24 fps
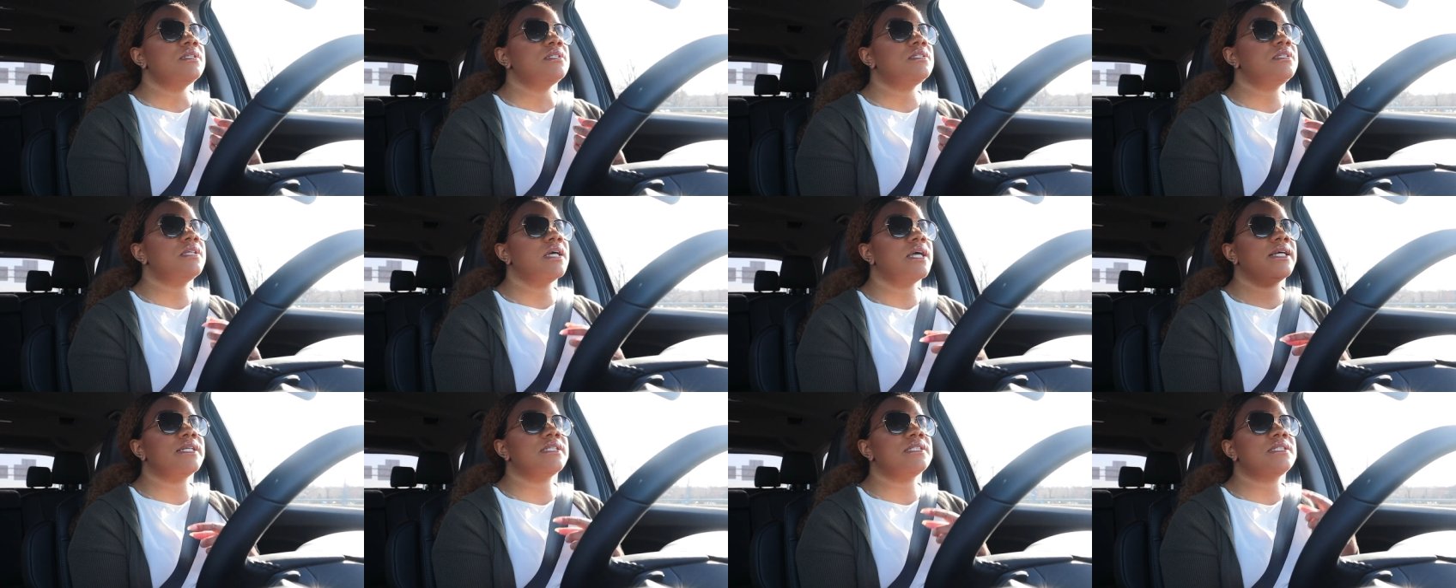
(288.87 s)

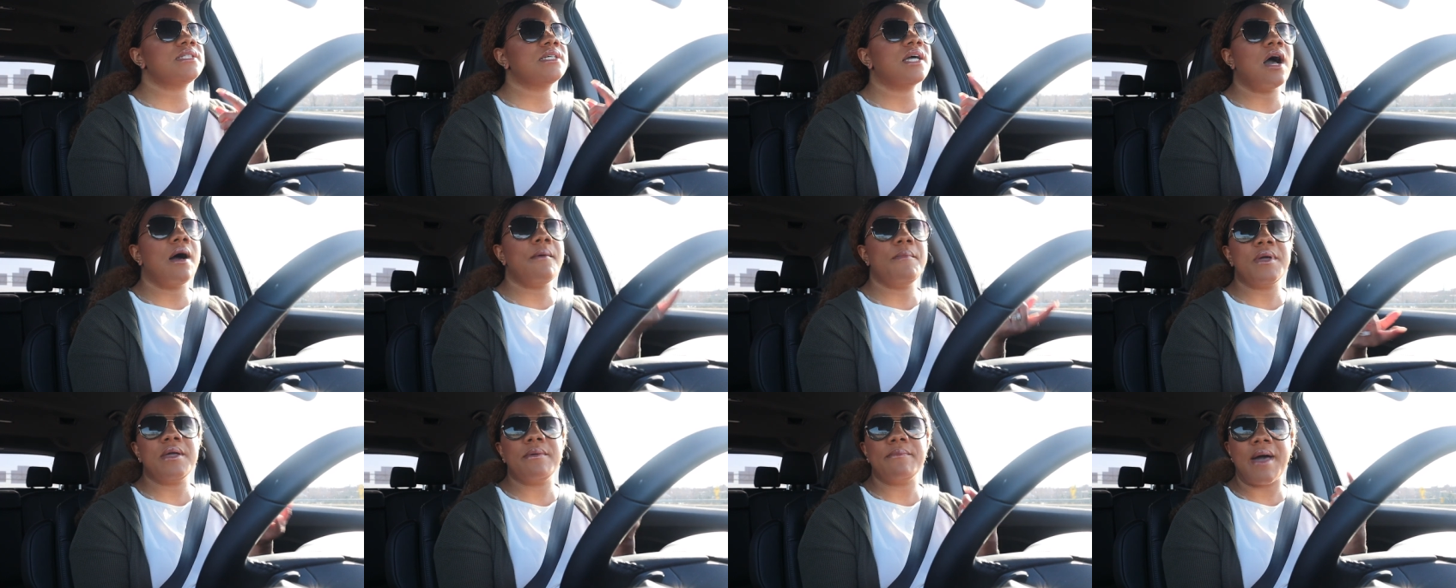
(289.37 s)
since
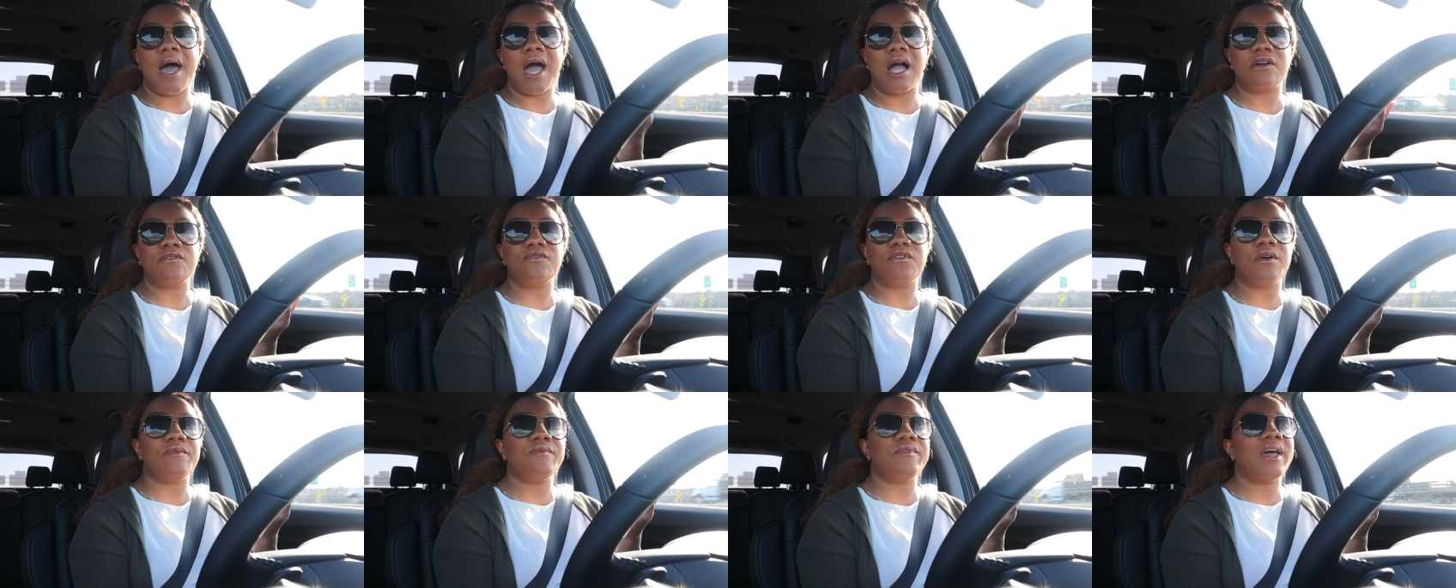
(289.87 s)
coming back
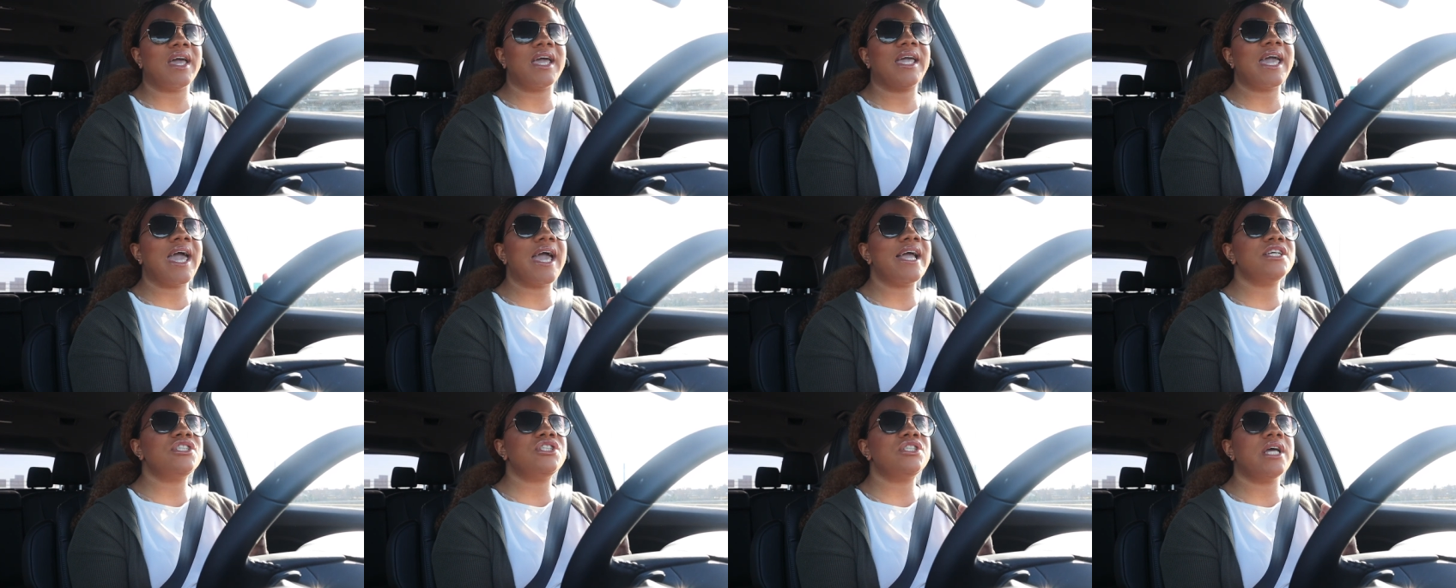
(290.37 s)
from
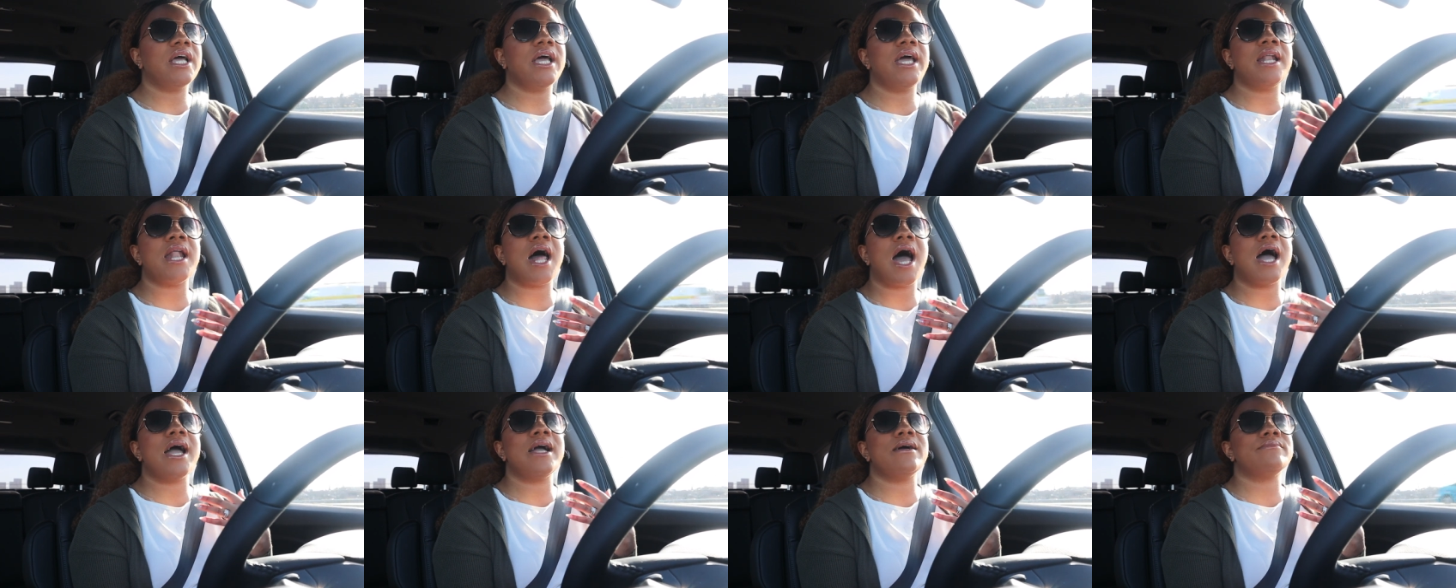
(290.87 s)

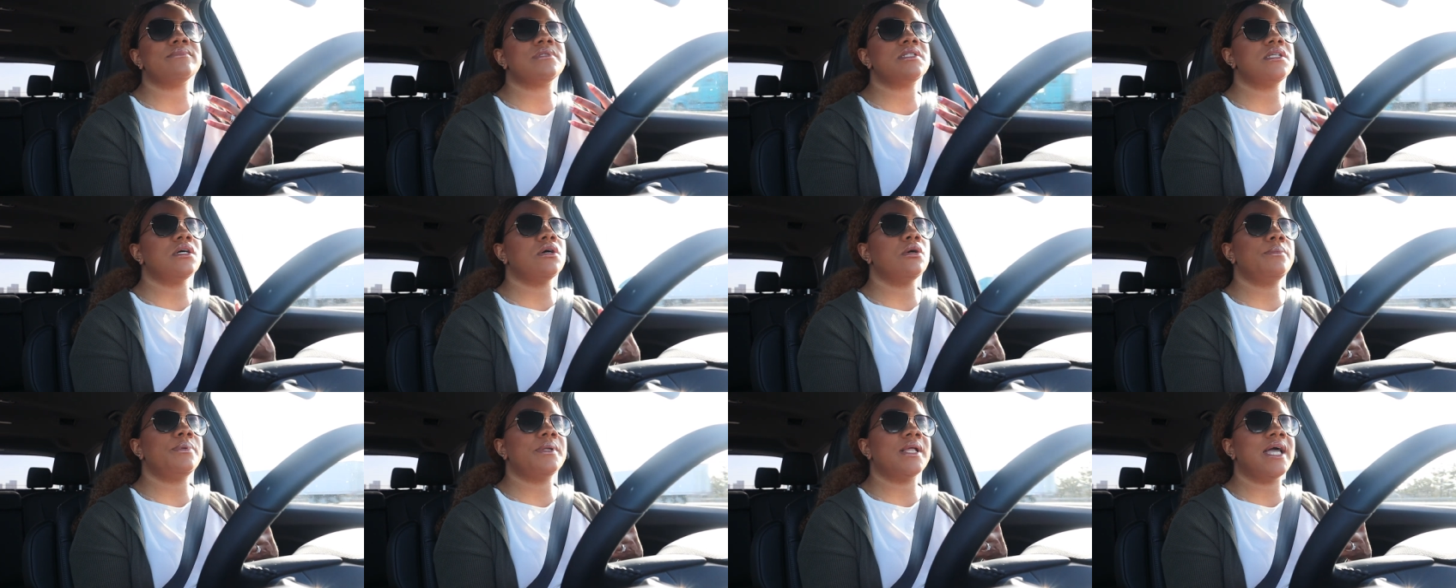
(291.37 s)
vacation, I am
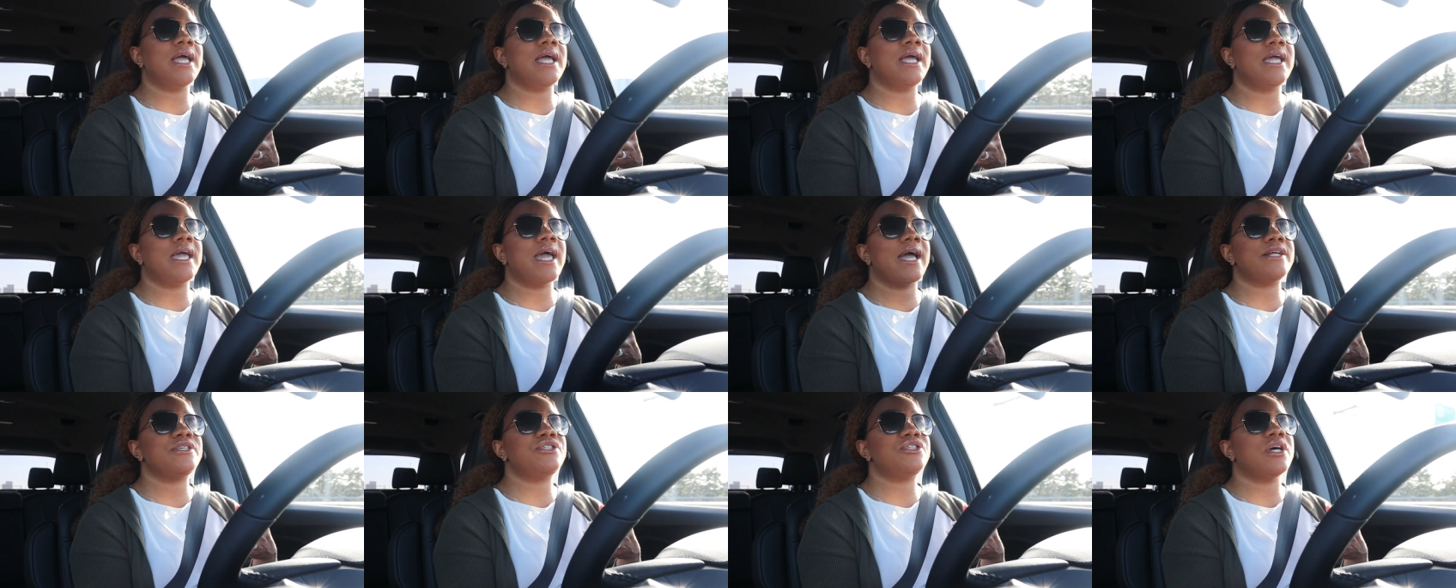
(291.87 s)
still playing
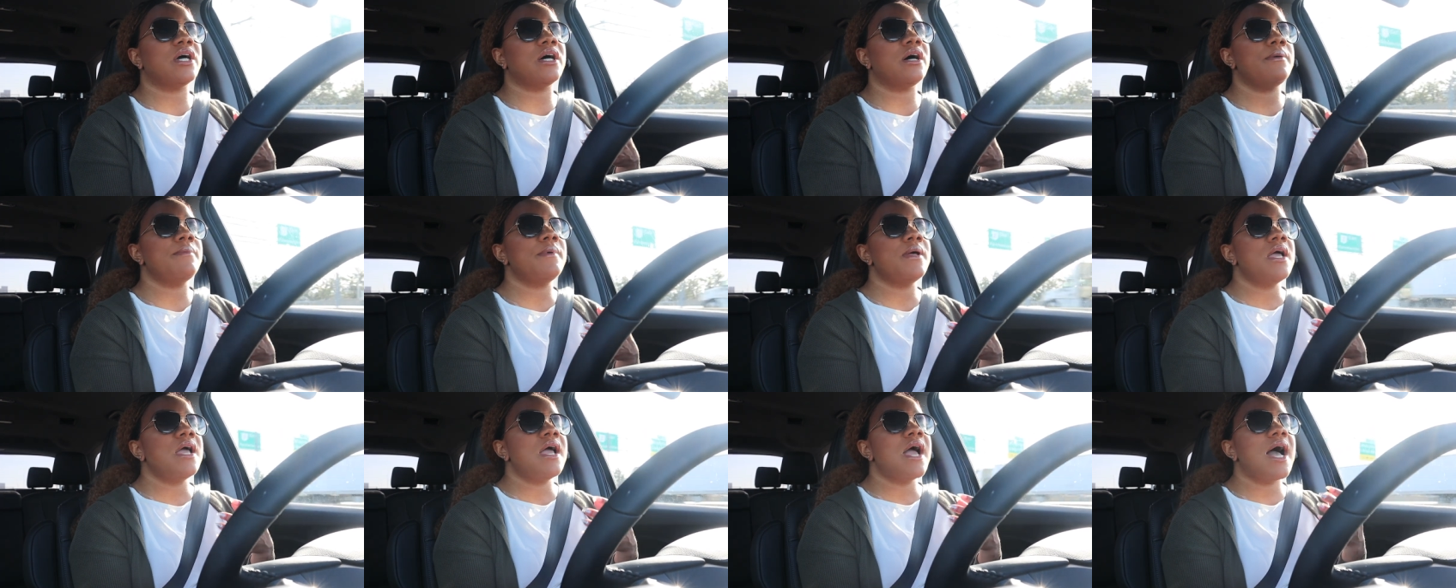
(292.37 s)
catch up.